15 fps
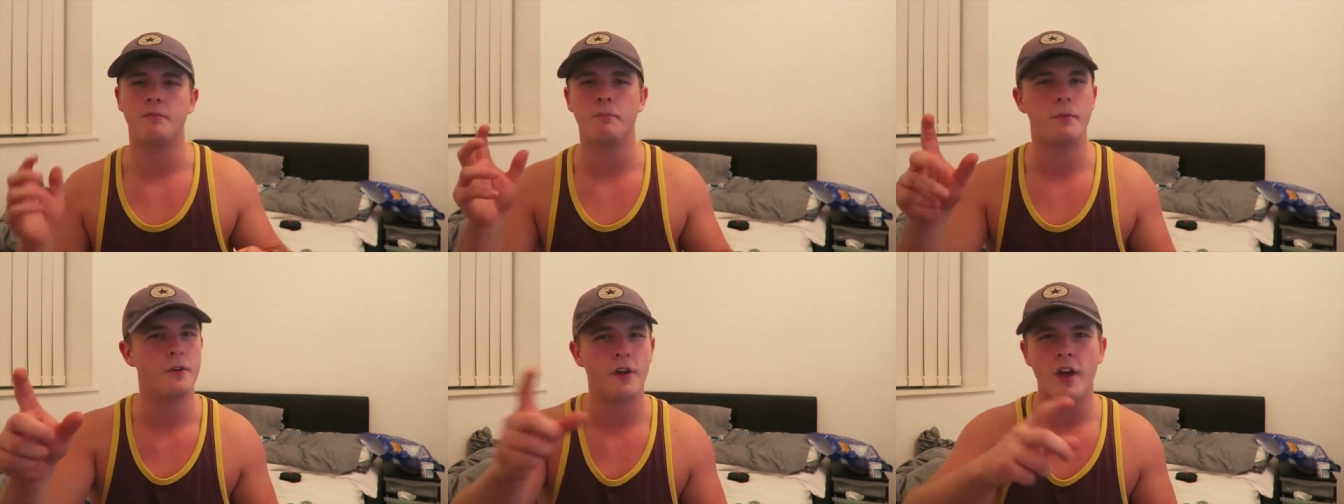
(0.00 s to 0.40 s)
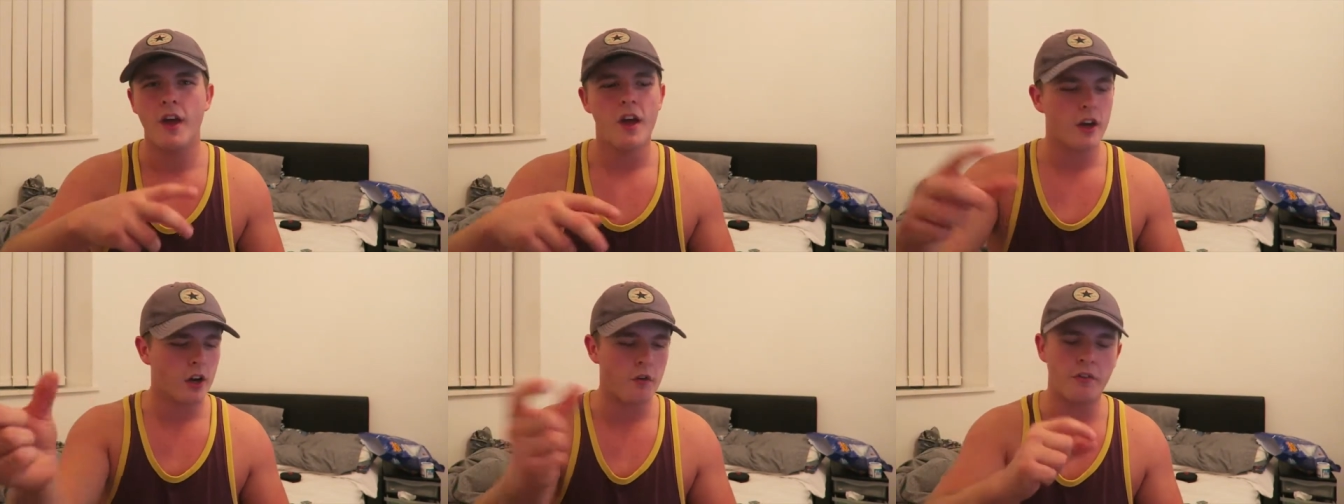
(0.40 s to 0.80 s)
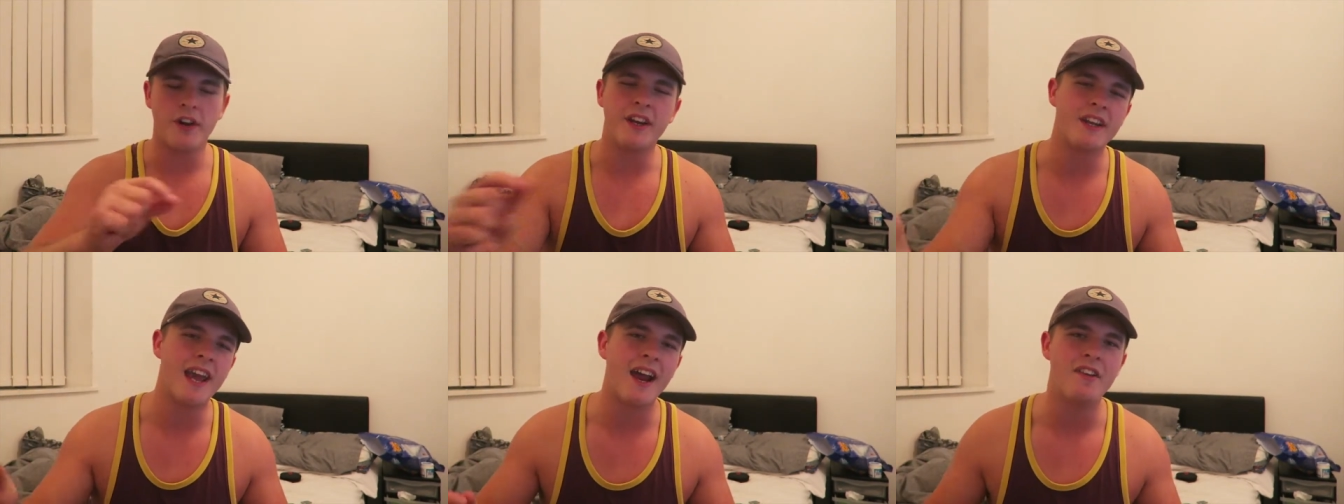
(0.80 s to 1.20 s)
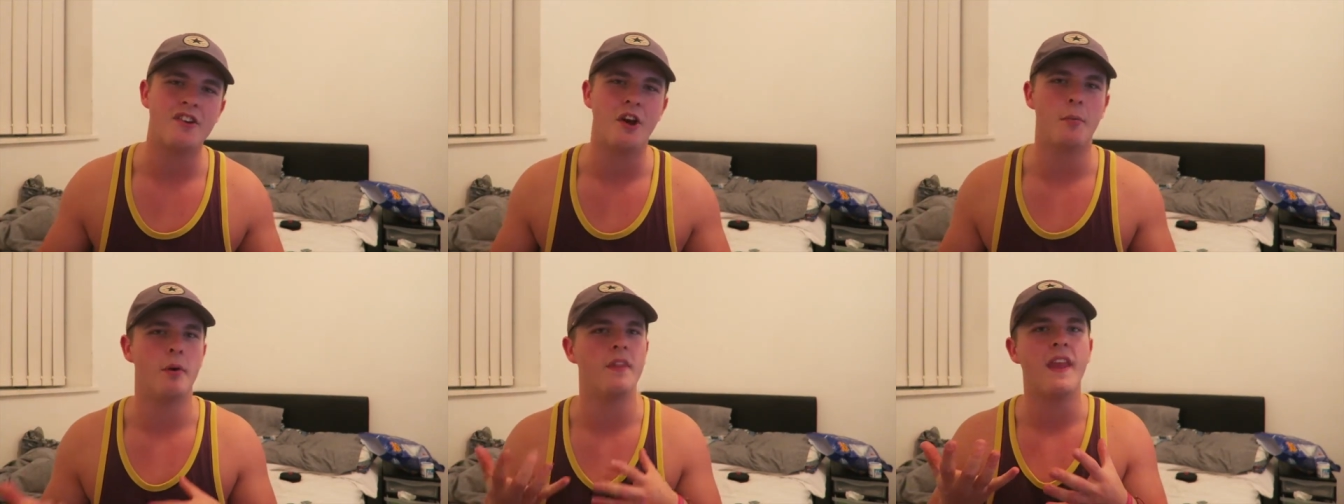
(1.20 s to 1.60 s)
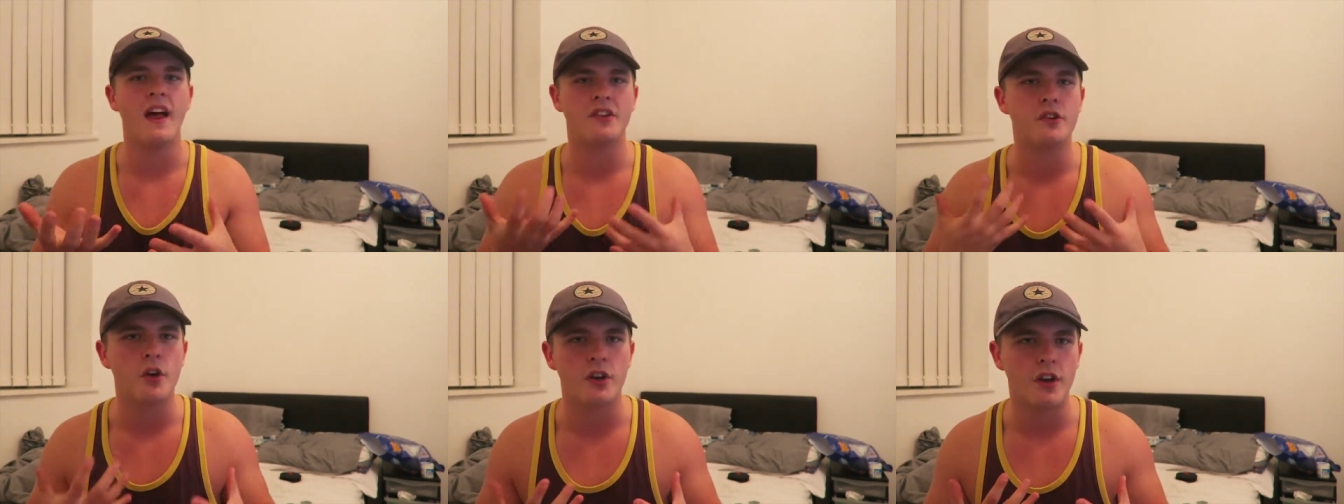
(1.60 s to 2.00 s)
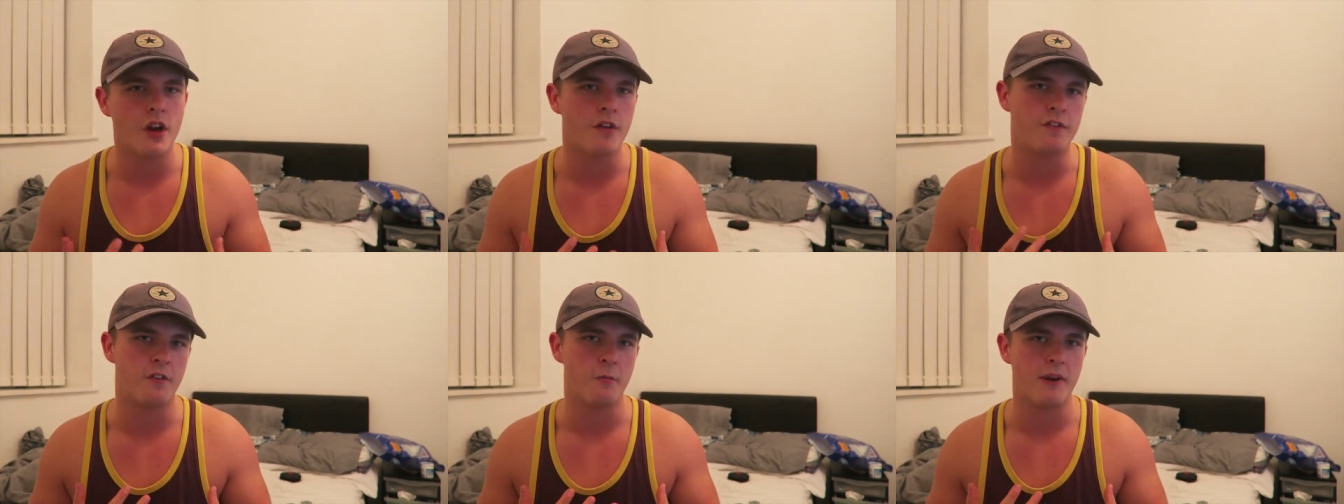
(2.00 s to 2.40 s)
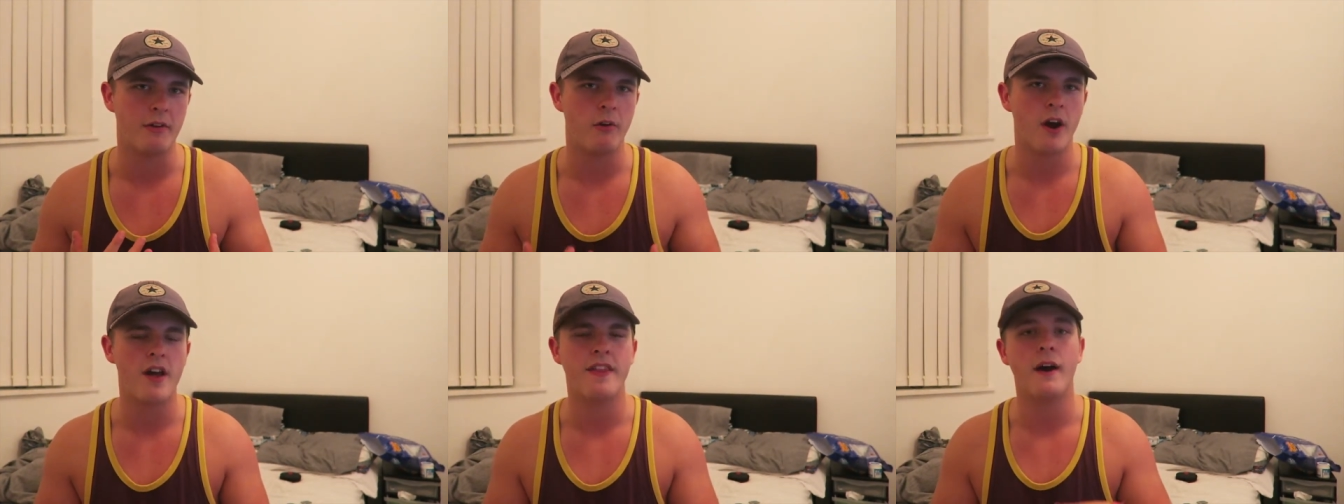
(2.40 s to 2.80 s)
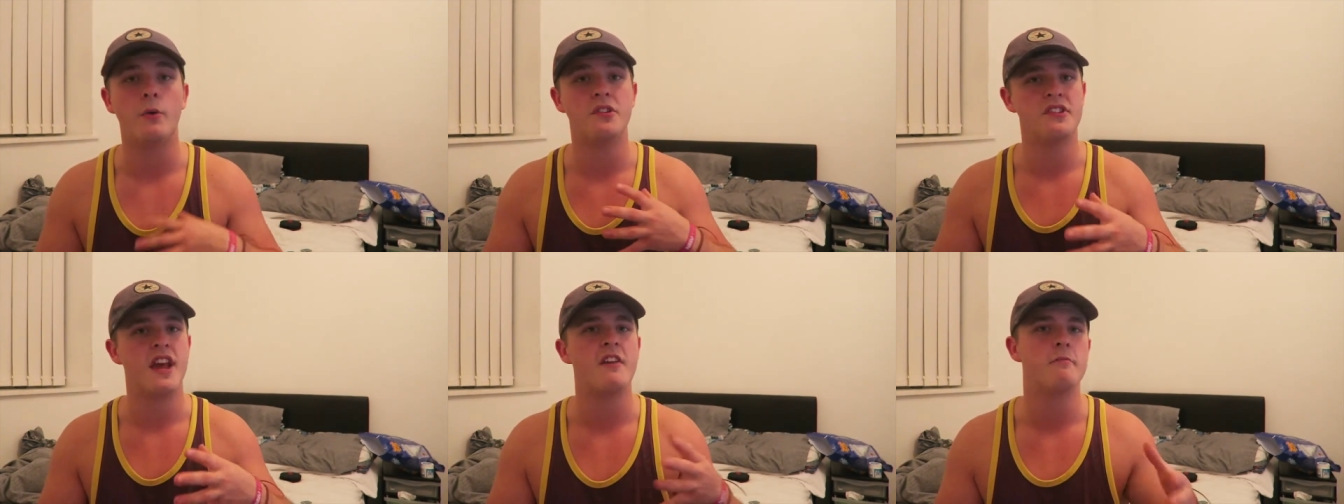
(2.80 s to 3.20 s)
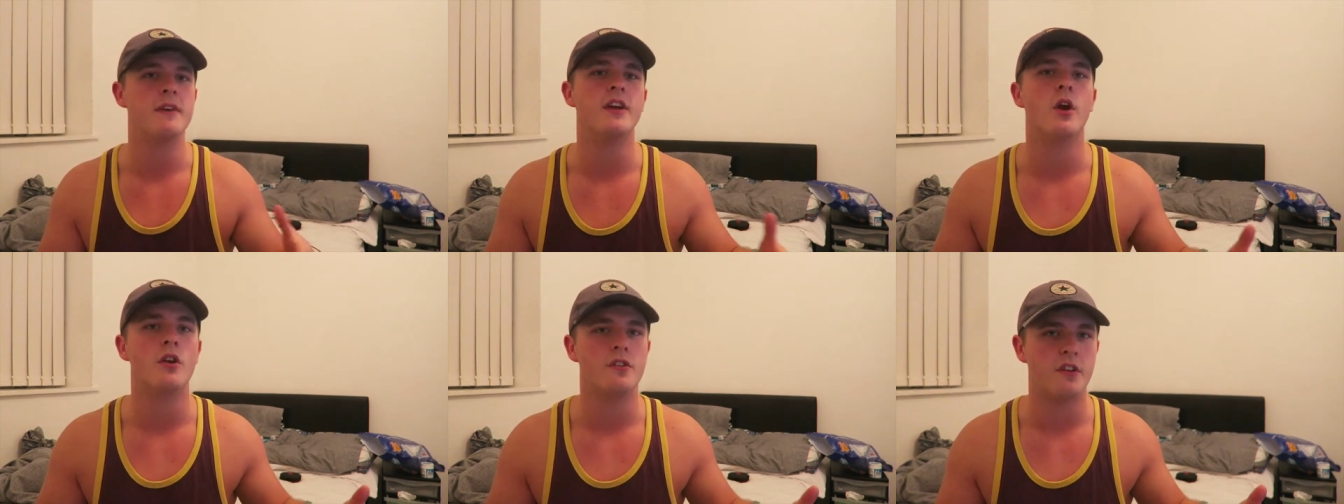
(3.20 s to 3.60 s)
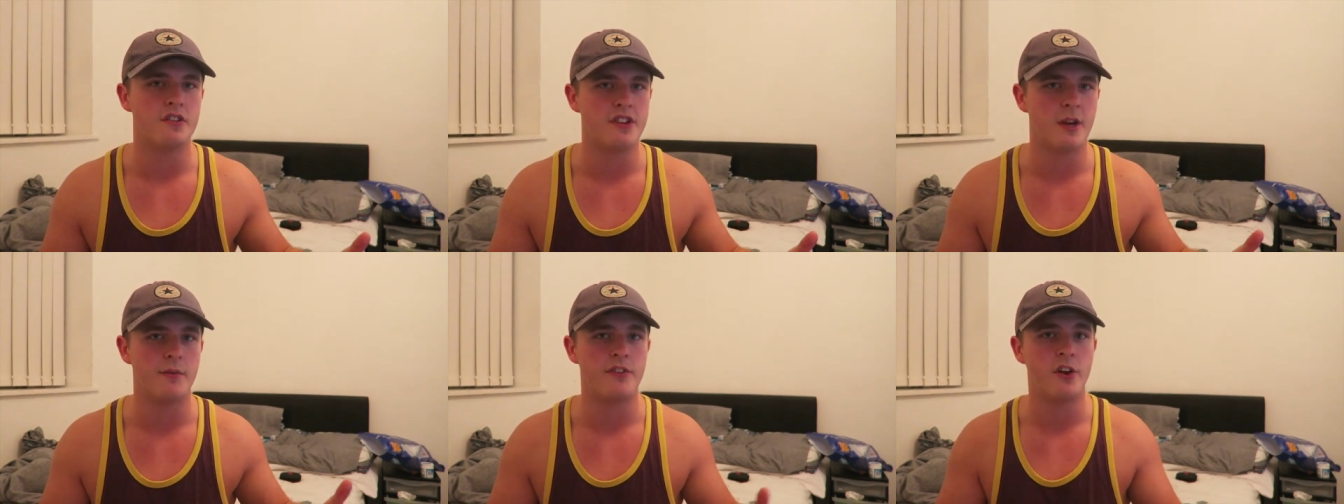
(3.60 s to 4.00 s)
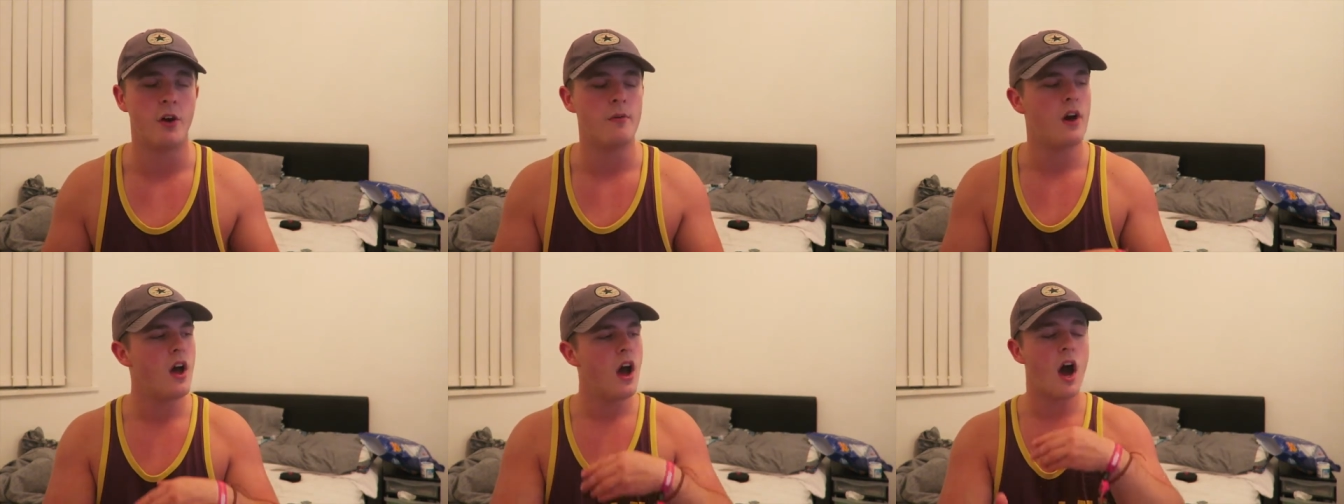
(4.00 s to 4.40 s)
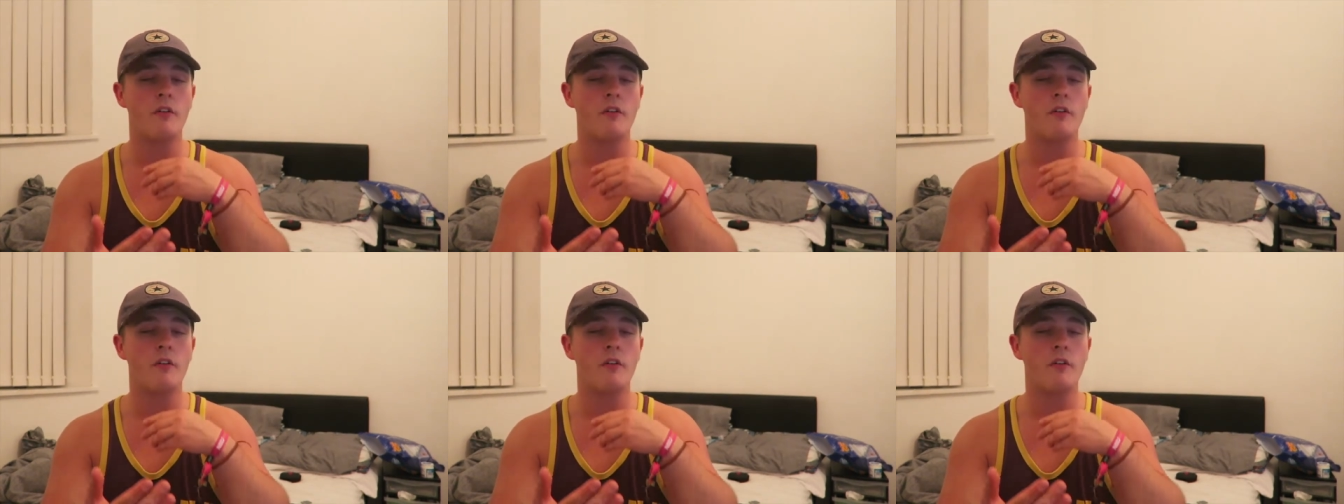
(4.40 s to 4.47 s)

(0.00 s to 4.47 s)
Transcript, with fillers: Just put, cover it in ketchup and that's good enough for me, right? That would save me going to the chip shop.